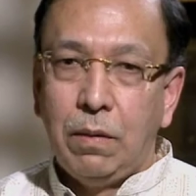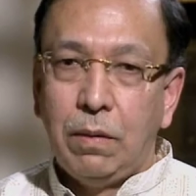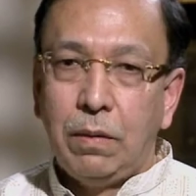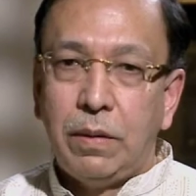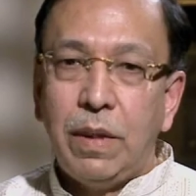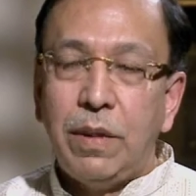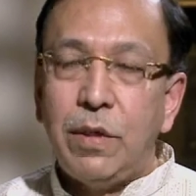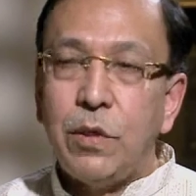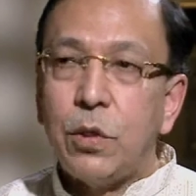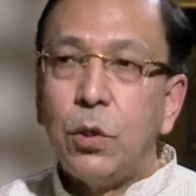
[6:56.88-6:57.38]

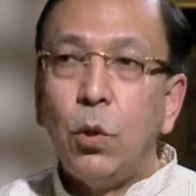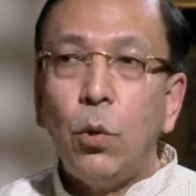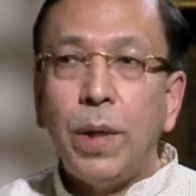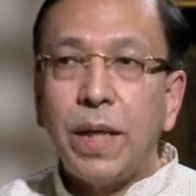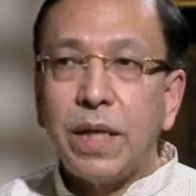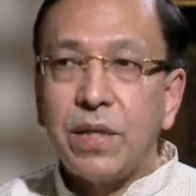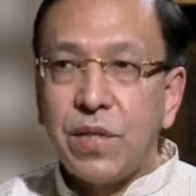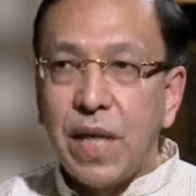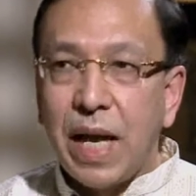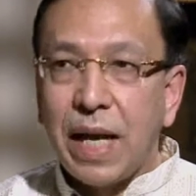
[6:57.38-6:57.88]
There is no
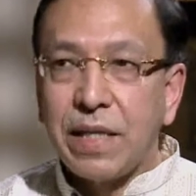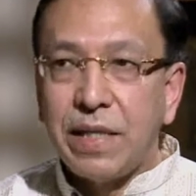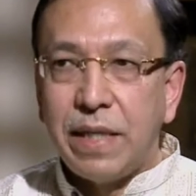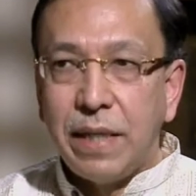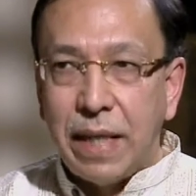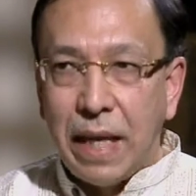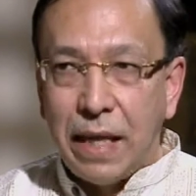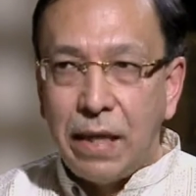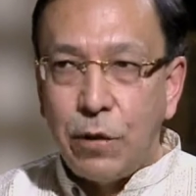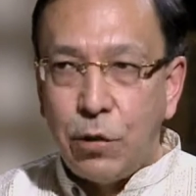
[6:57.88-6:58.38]
exact
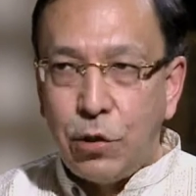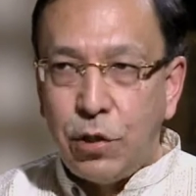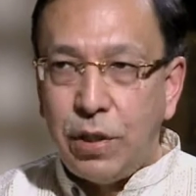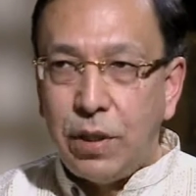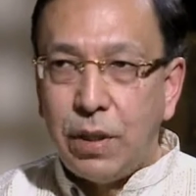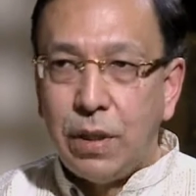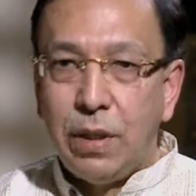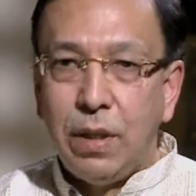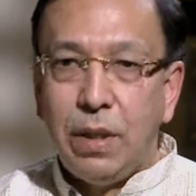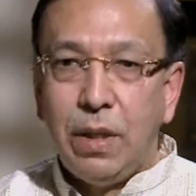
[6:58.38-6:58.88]

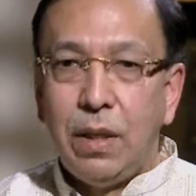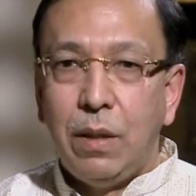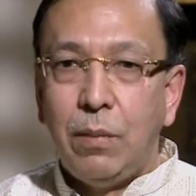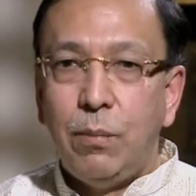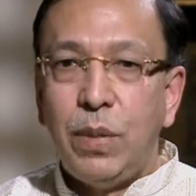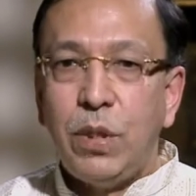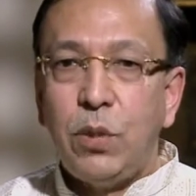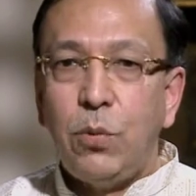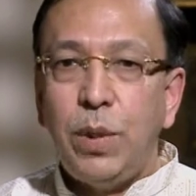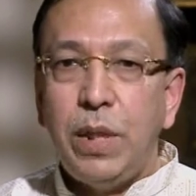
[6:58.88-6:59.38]
analogy
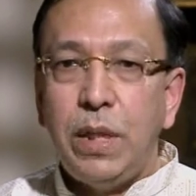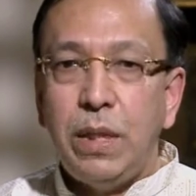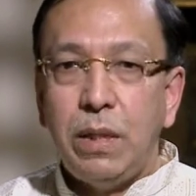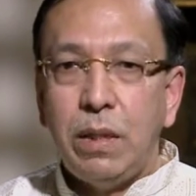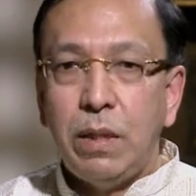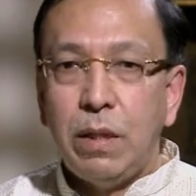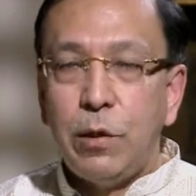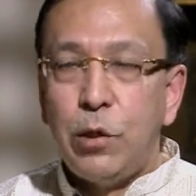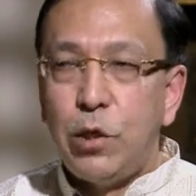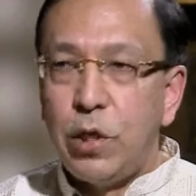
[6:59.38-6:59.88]

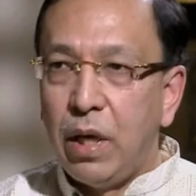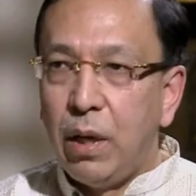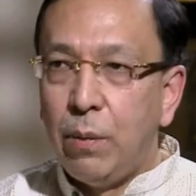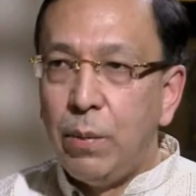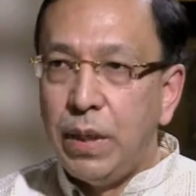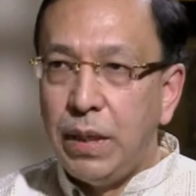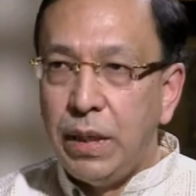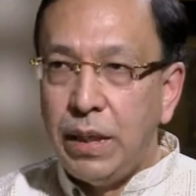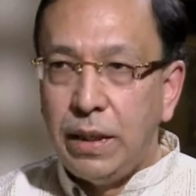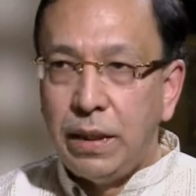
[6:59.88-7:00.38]
between
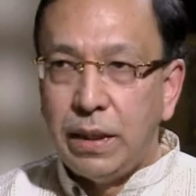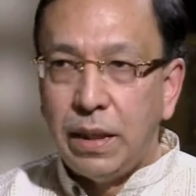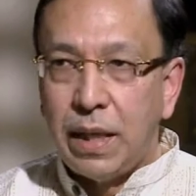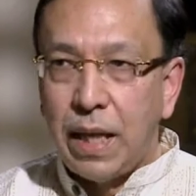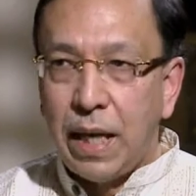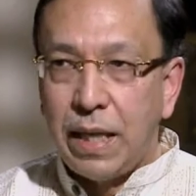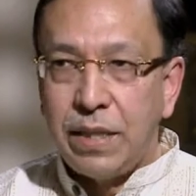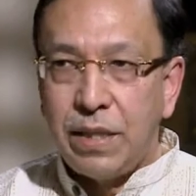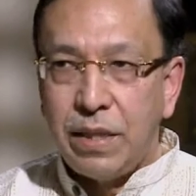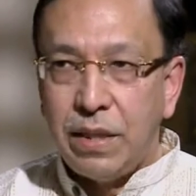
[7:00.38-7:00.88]
Germany in the
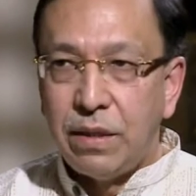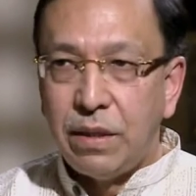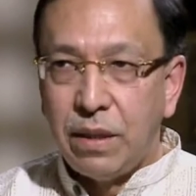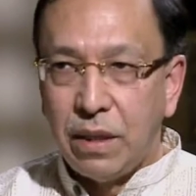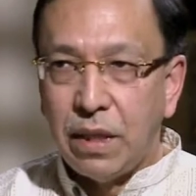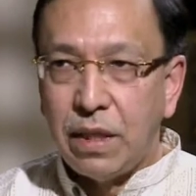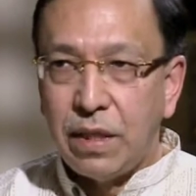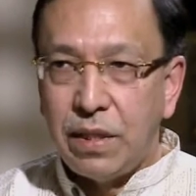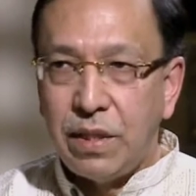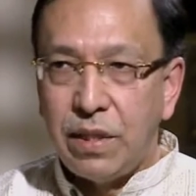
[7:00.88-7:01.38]

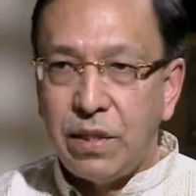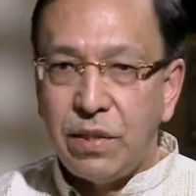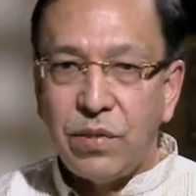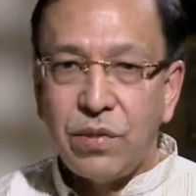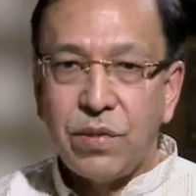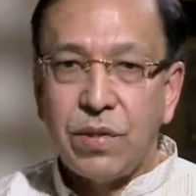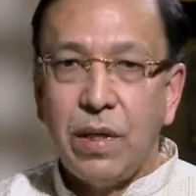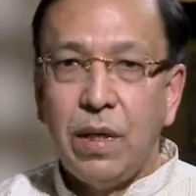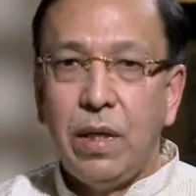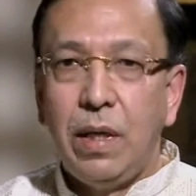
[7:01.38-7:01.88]

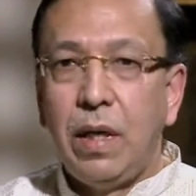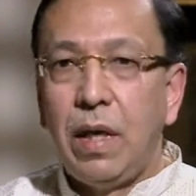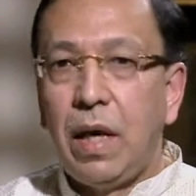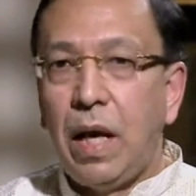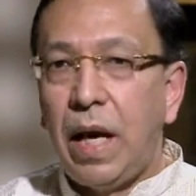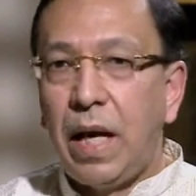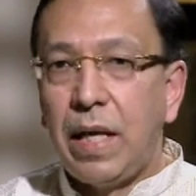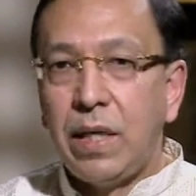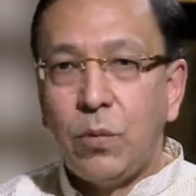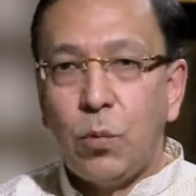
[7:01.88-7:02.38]
1930s
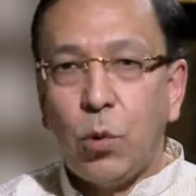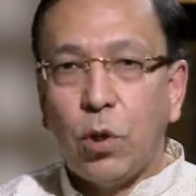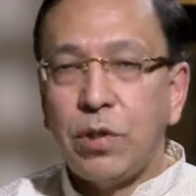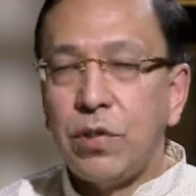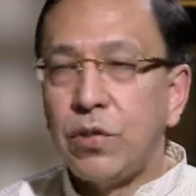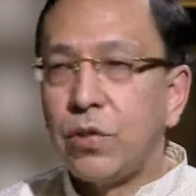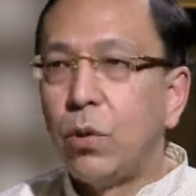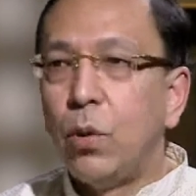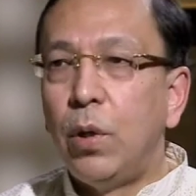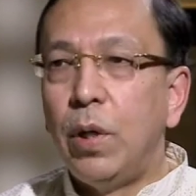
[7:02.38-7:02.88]
and what
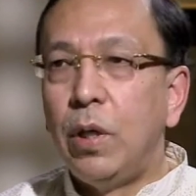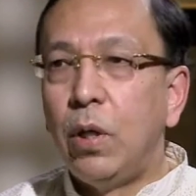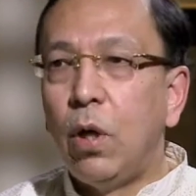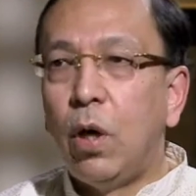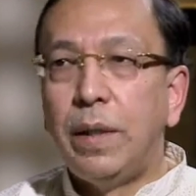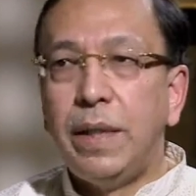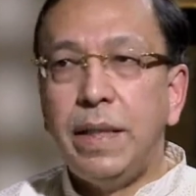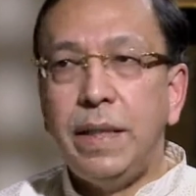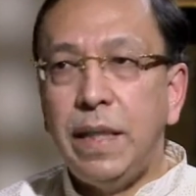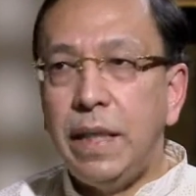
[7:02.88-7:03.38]
is going
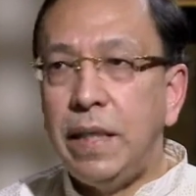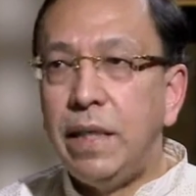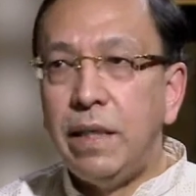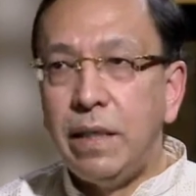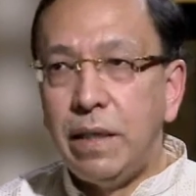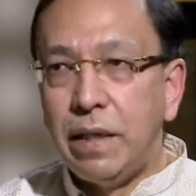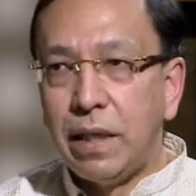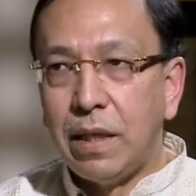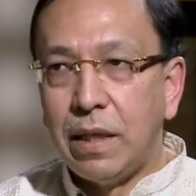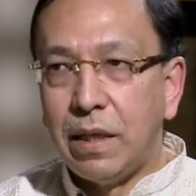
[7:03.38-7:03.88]
on in
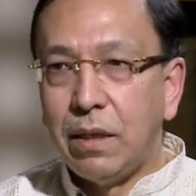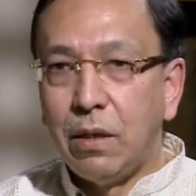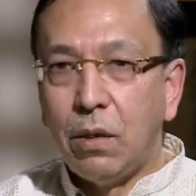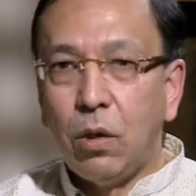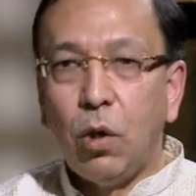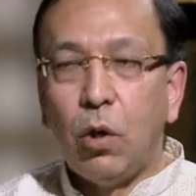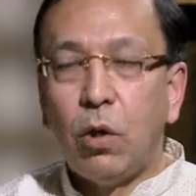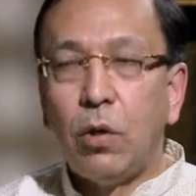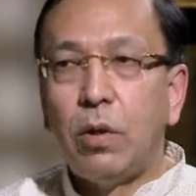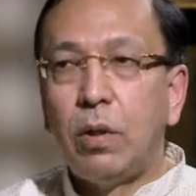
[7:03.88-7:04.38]
India
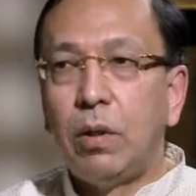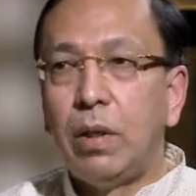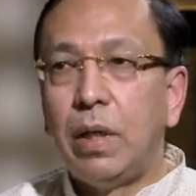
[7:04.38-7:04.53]
or